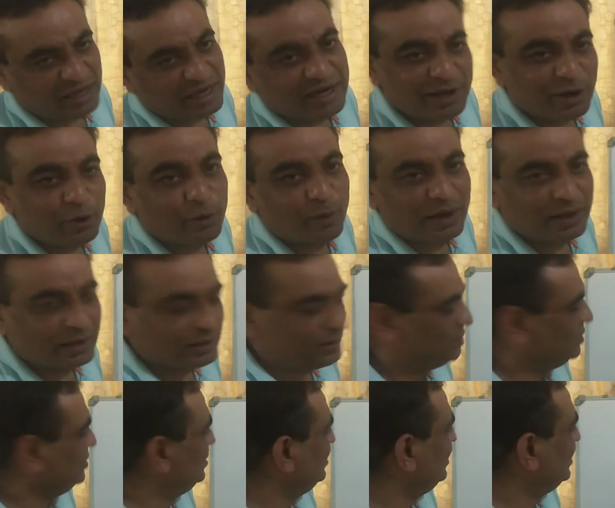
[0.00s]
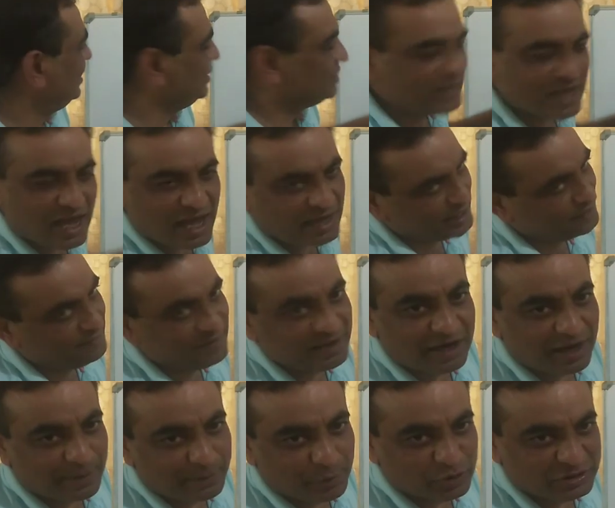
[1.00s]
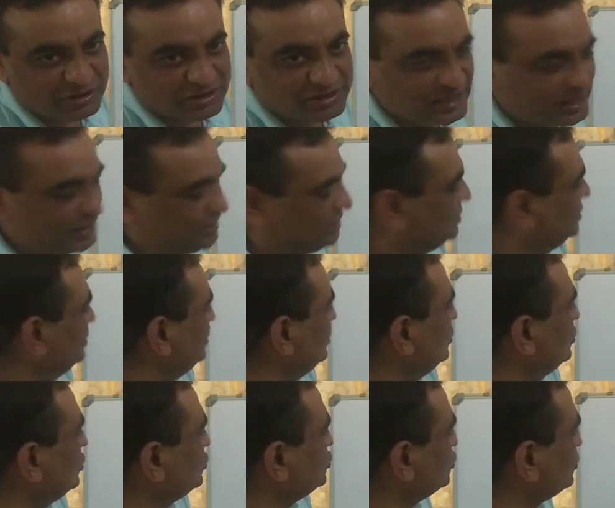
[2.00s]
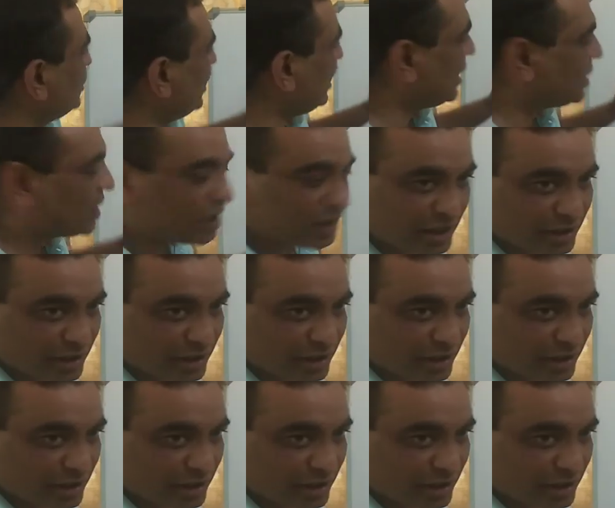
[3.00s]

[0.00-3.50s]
are equal and they are having opposite sign. So the angle